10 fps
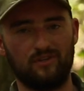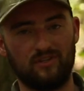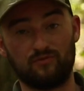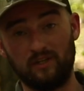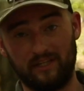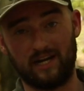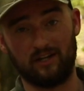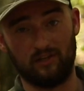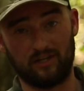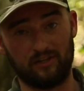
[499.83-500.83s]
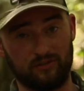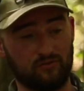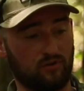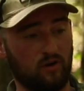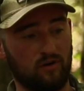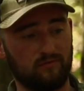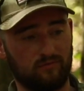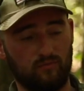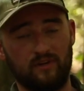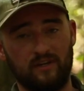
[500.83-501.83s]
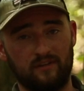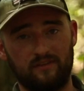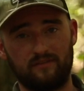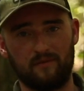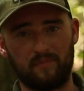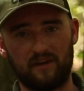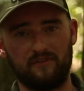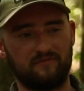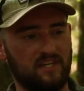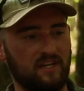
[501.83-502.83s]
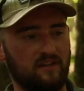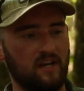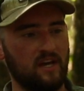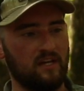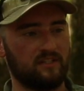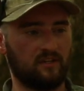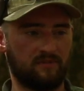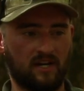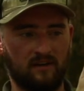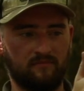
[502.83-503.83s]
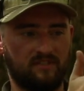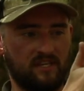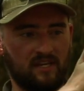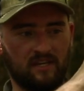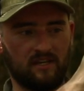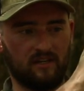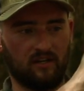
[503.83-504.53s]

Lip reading: it's really kind of luck of the draw with a PEC 15. Sometimes the